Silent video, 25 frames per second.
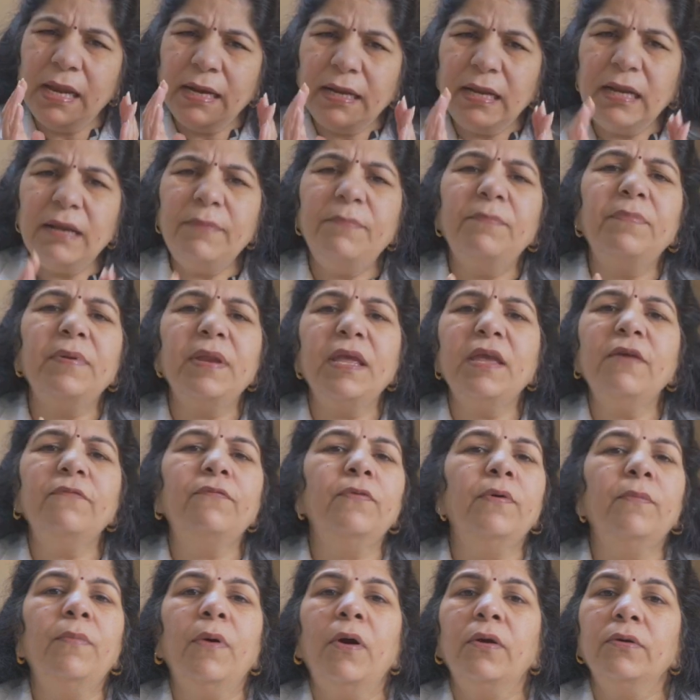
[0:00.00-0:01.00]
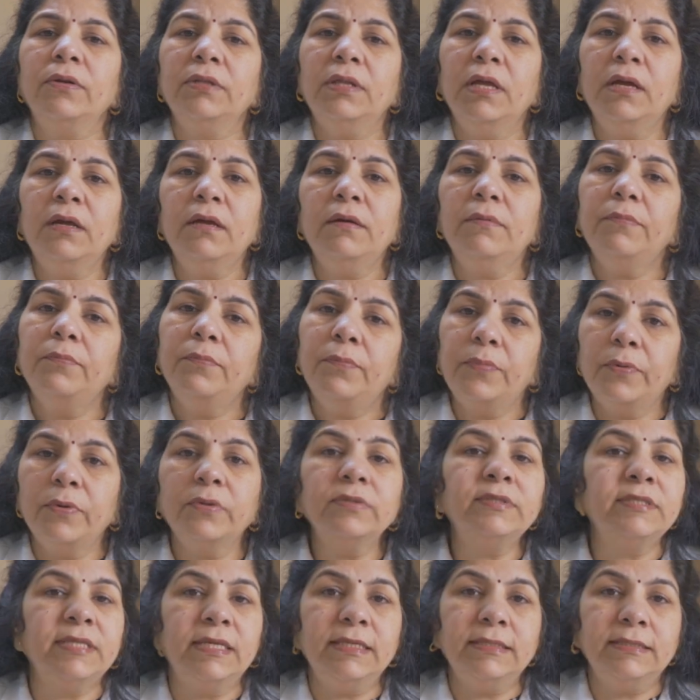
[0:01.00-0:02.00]
little brief about the
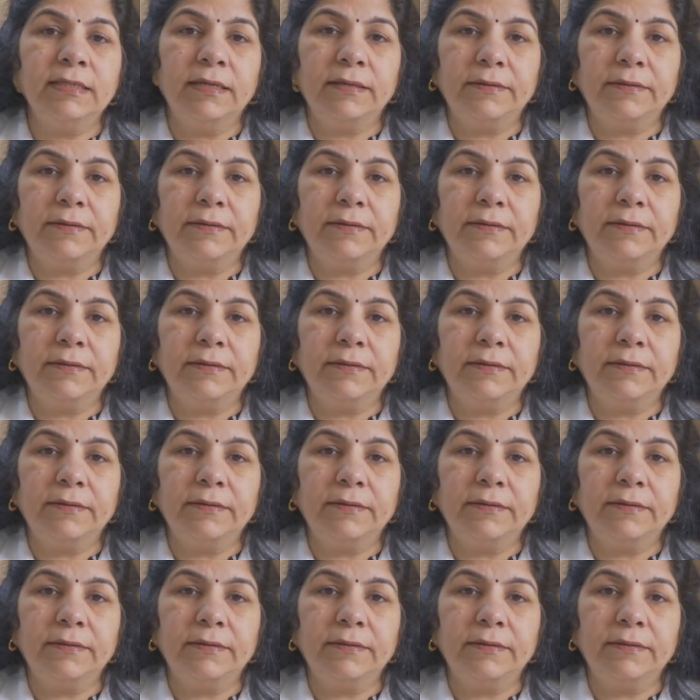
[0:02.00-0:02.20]
procedure.